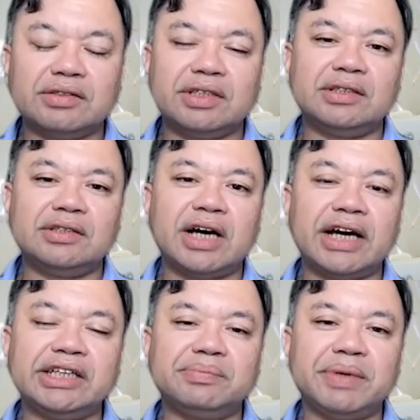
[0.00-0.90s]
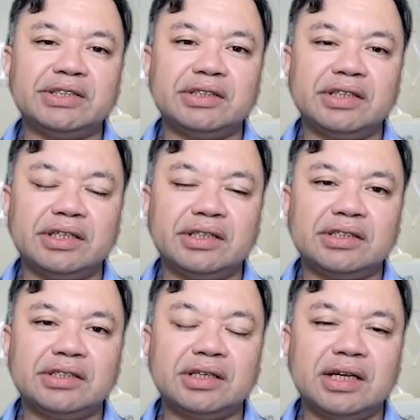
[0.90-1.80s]
the ideal patient
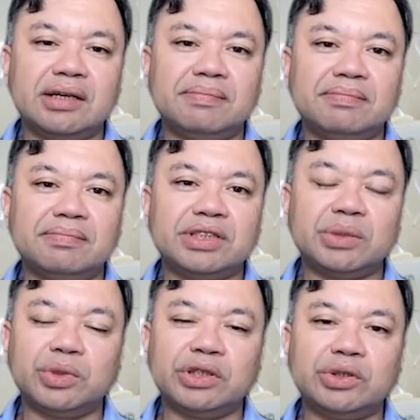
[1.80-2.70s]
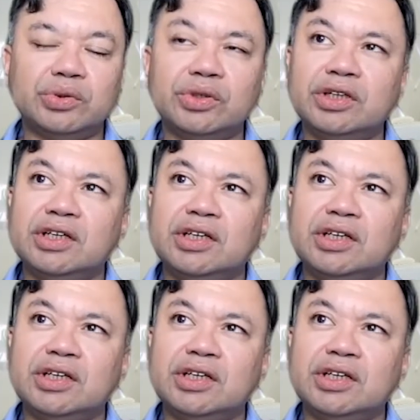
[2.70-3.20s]
is someone who